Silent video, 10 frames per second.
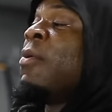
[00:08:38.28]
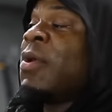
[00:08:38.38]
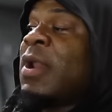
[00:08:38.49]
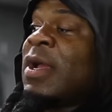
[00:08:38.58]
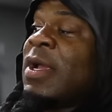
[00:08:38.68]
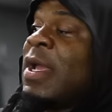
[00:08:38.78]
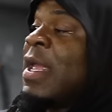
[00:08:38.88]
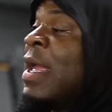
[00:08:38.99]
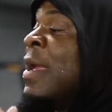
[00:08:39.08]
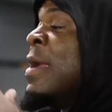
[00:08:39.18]
We're gonna
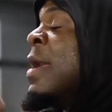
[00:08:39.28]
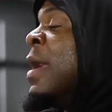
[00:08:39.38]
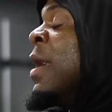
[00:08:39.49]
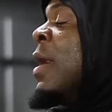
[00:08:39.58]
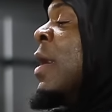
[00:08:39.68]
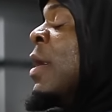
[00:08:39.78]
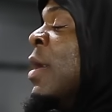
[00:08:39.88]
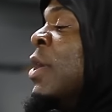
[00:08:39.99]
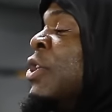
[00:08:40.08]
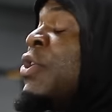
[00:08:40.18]

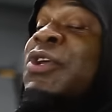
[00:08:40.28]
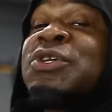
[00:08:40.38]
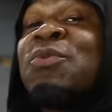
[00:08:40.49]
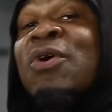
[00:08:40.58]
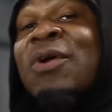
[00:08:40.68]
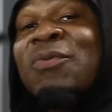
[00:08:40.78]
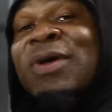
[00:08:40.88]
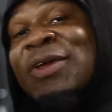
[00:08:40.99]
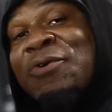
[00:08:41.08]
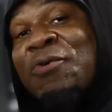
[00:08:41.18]
show you some more
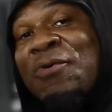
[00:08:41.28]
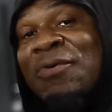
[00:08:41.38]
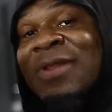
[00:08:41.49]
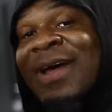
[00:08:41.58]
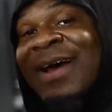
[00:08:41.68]
really cool